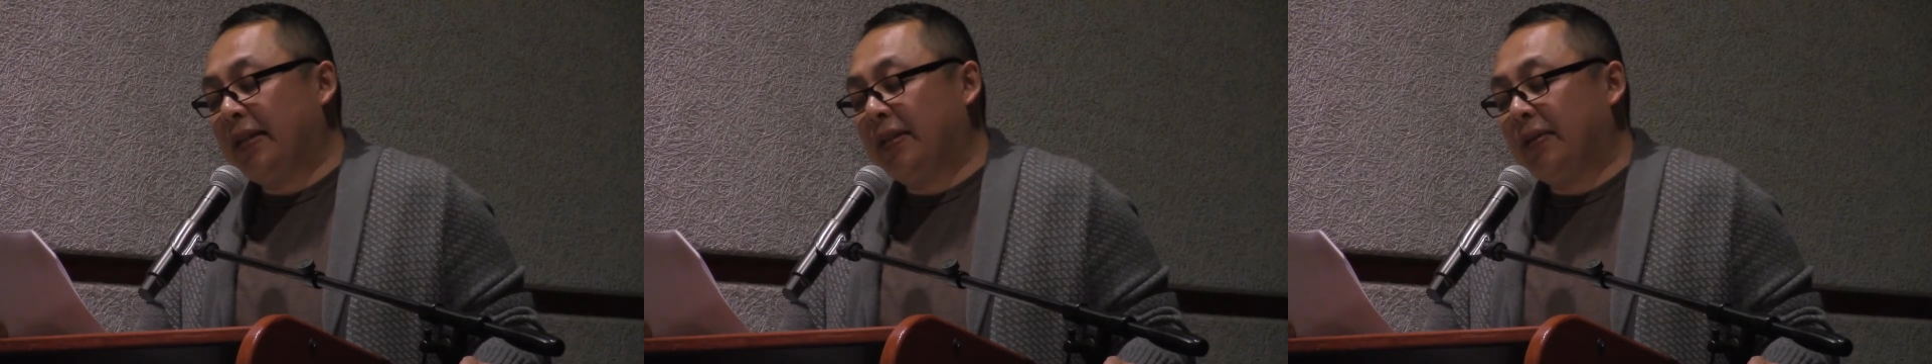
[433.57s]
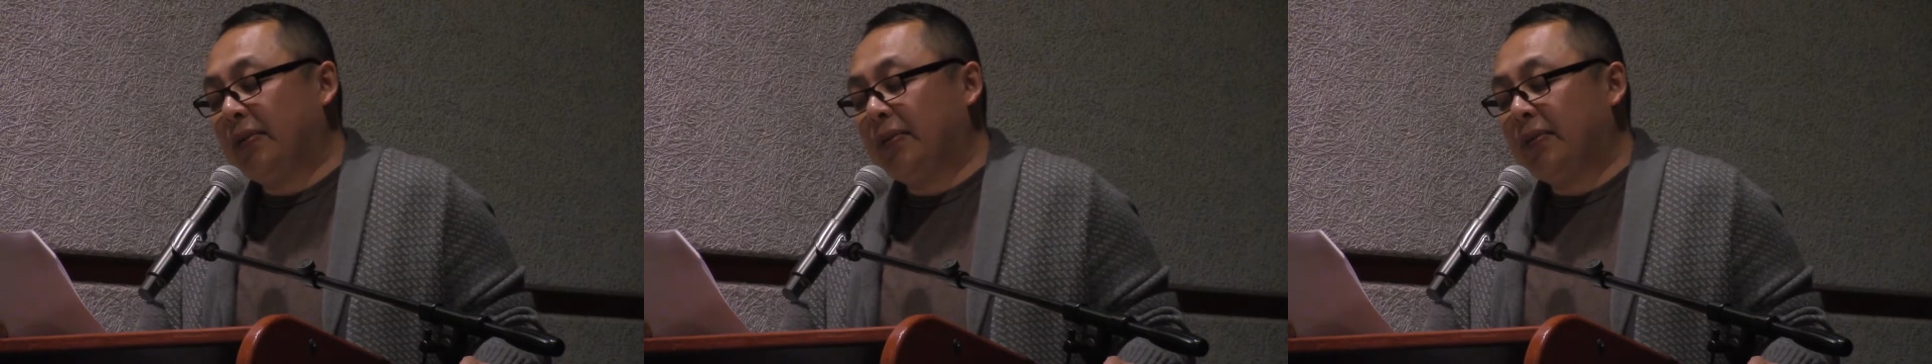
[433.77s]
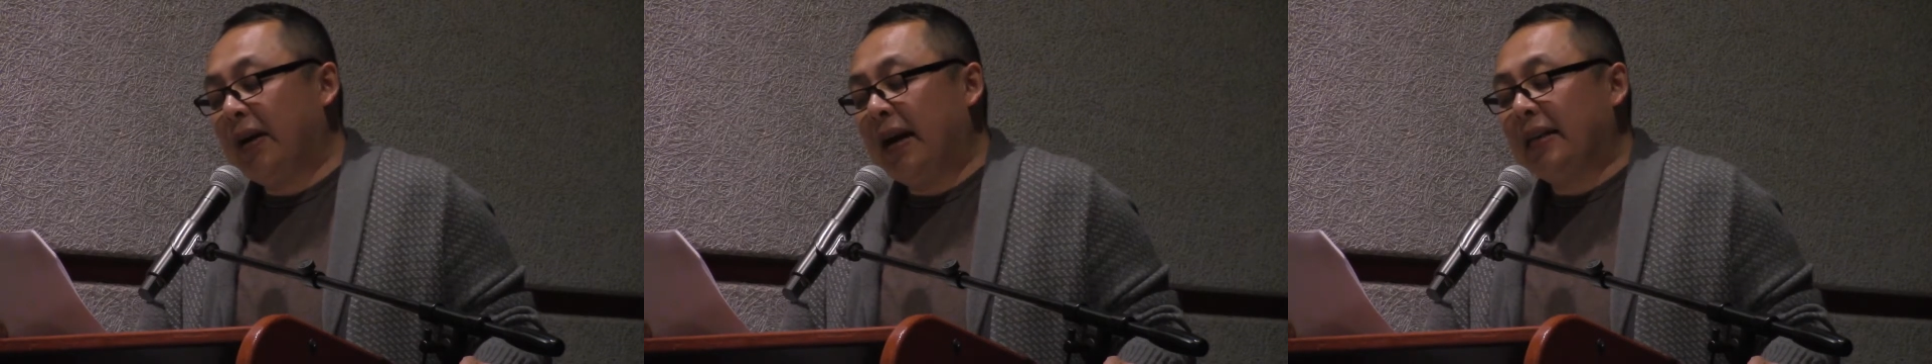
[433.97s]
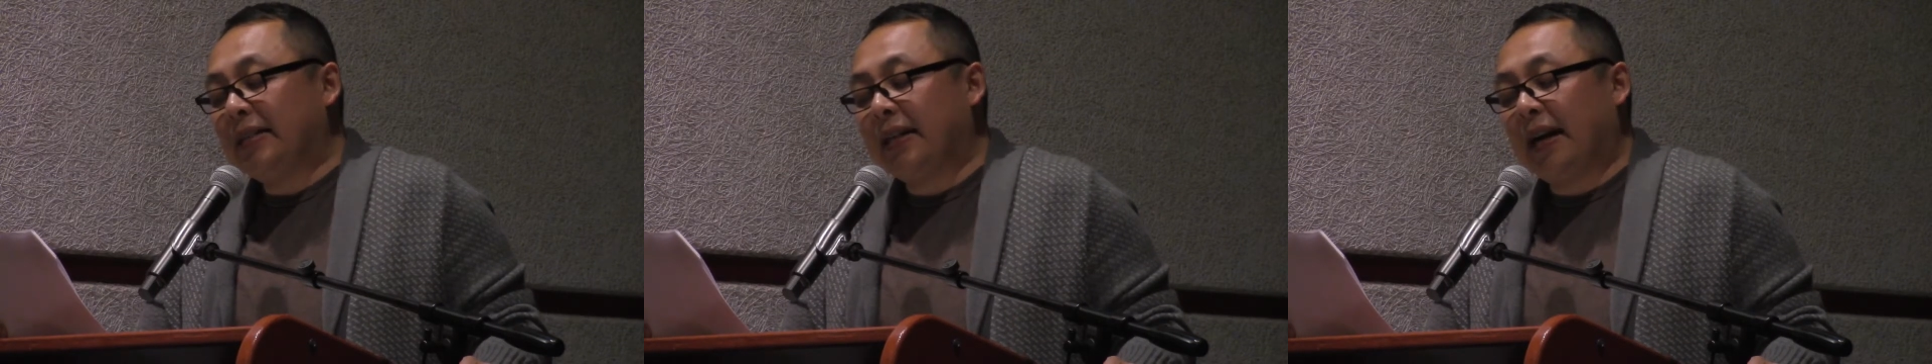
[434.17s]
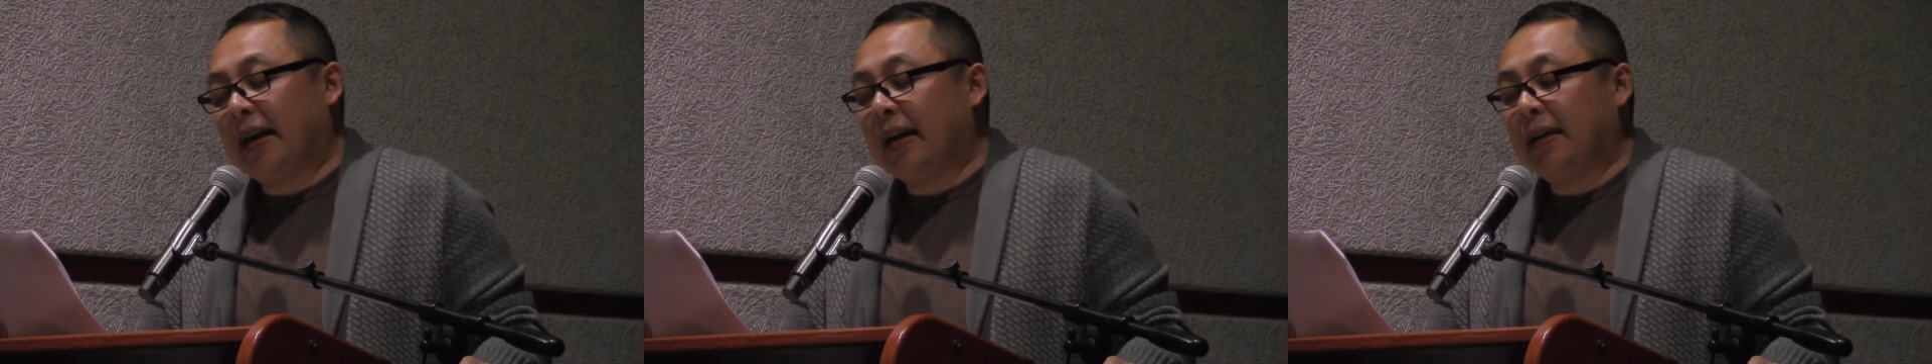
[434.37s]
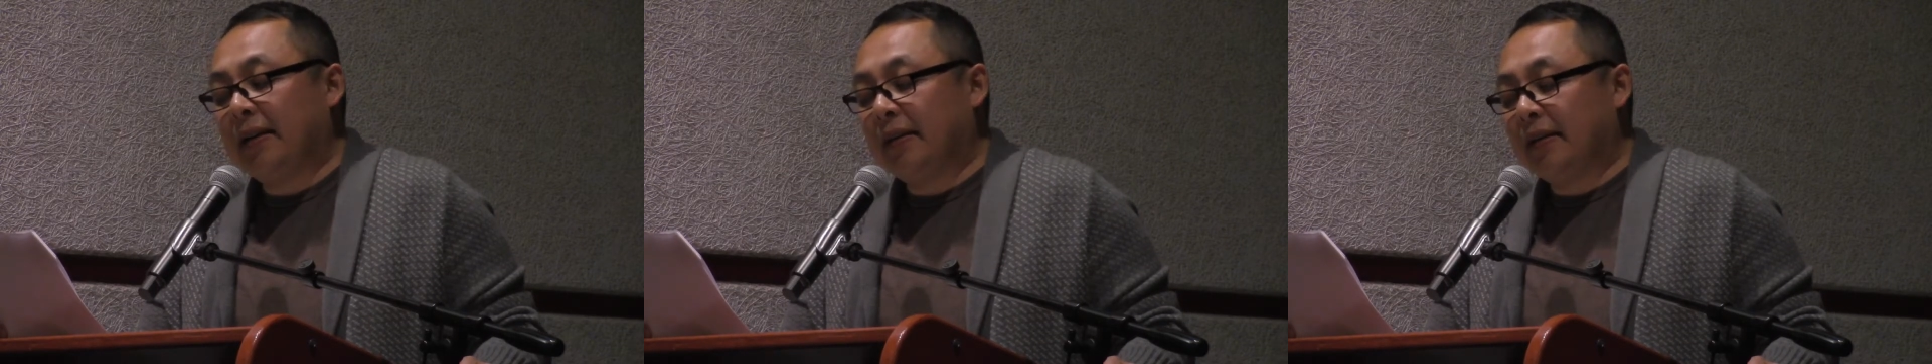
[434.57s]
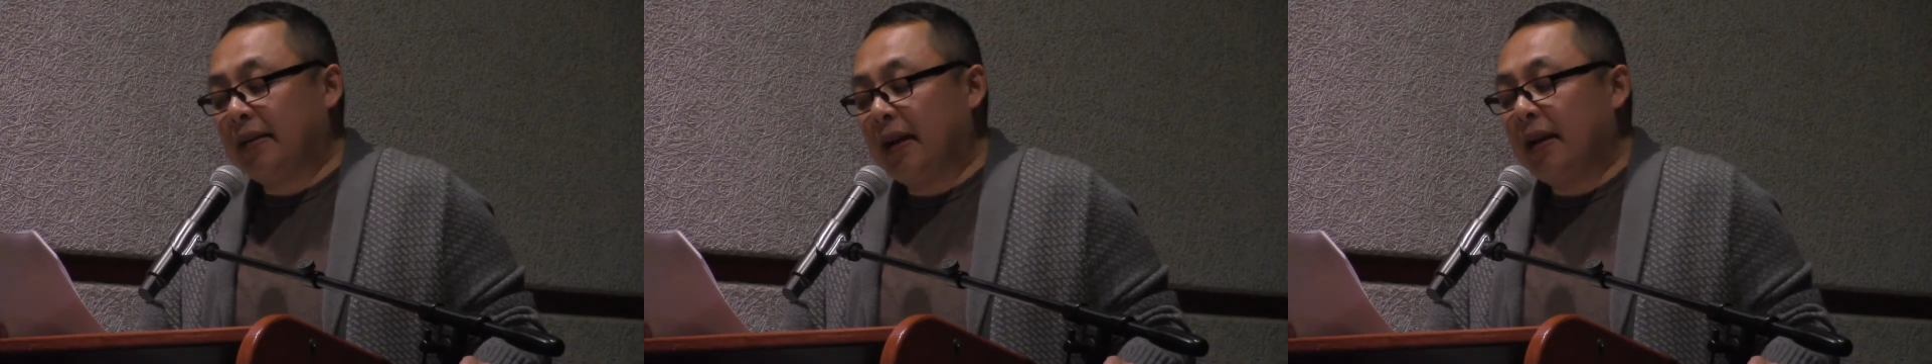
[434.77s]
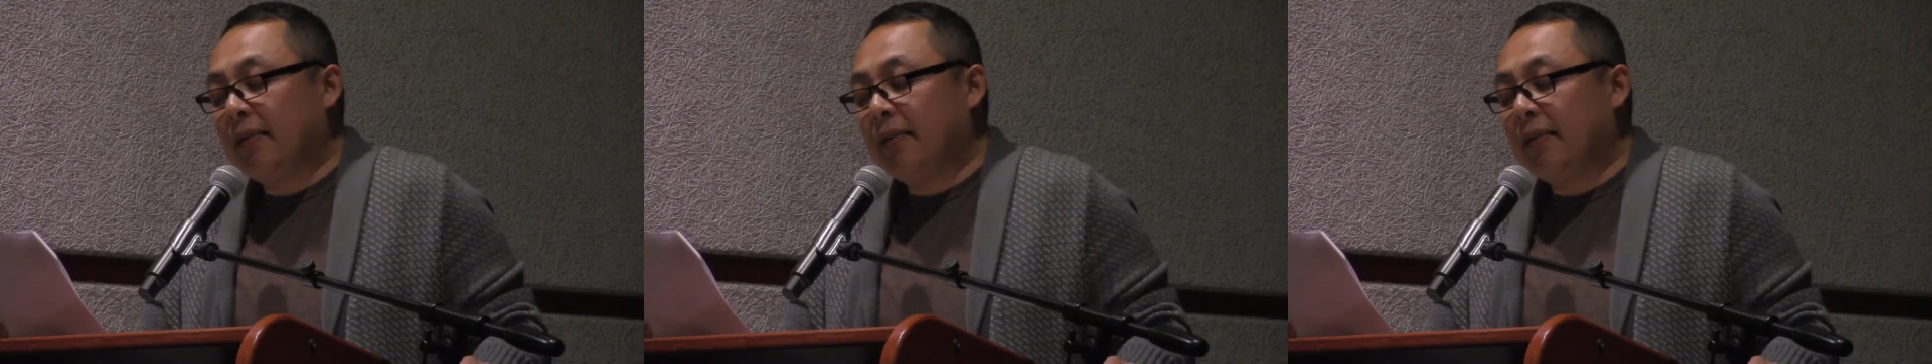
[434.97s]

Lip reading: you tired,